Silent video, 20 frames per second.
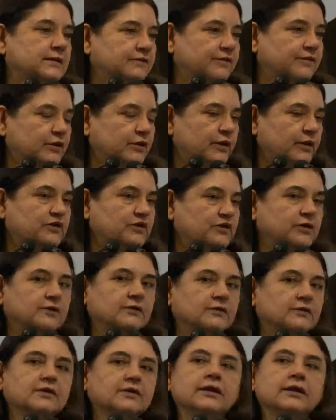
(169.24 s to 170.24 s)
Federation
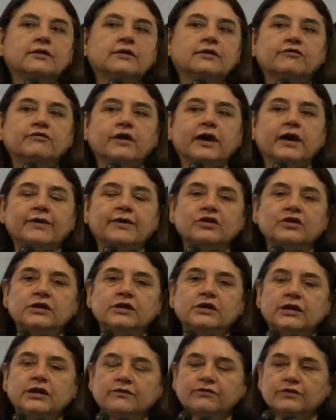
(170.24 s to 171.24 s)
for having
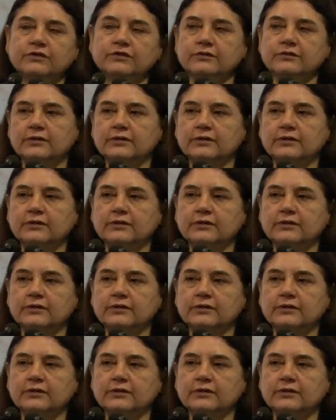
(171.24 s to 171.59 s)
given